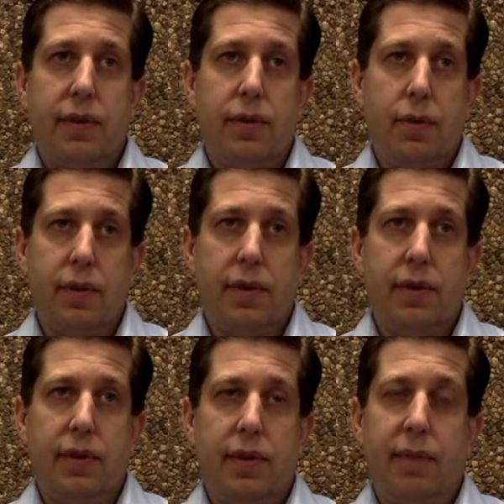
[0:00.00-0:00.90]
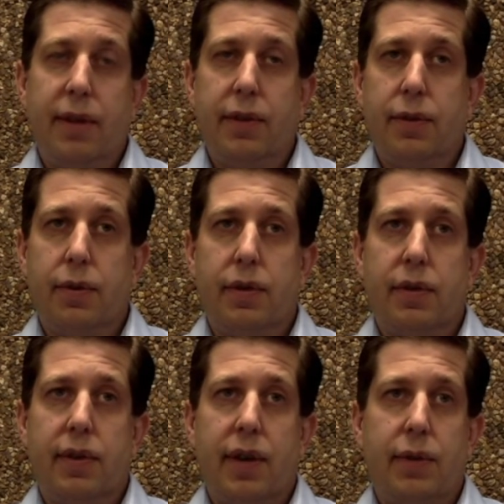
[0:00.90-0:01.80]
the major
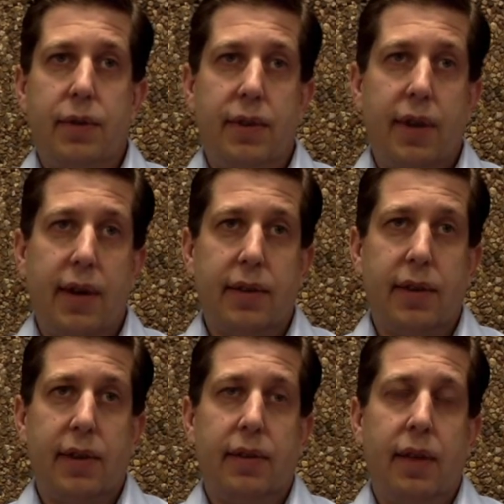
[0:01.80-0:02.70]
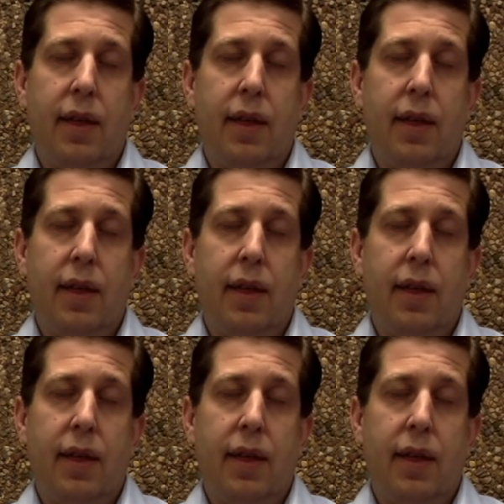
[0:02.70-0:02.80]
sources of nitrogen dioxide